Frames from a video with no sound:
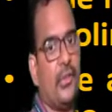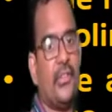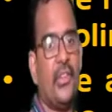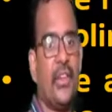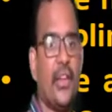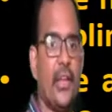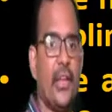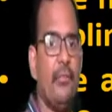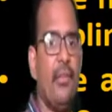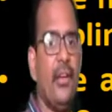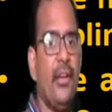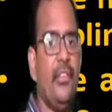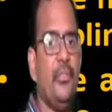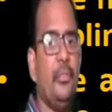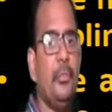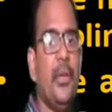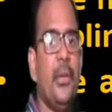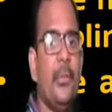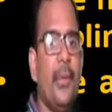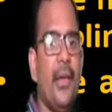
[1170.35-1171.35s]
The second one
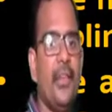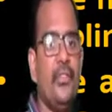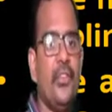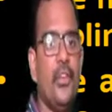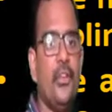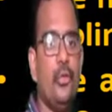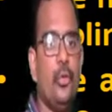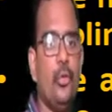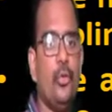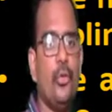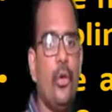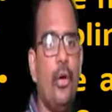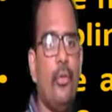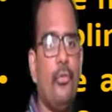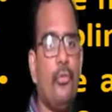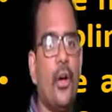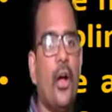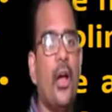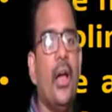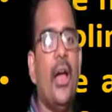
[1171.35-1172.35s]
is minimize the use
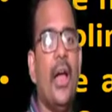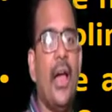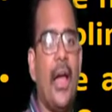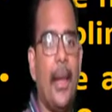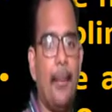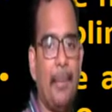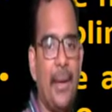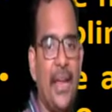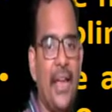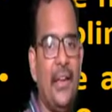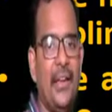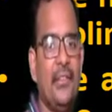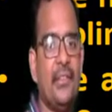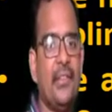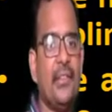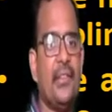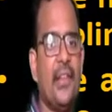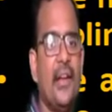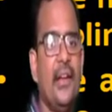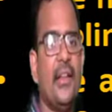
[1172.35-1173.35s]
of
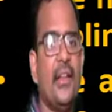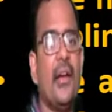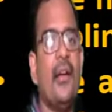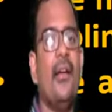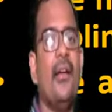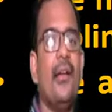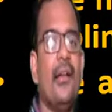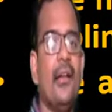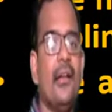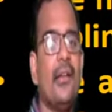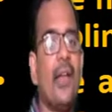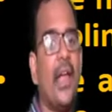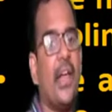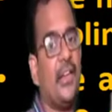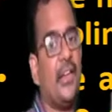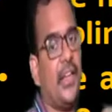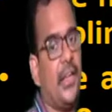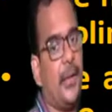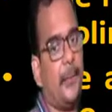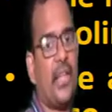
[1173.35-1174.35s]
appliances and
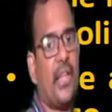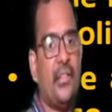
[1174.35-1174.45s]
lighting.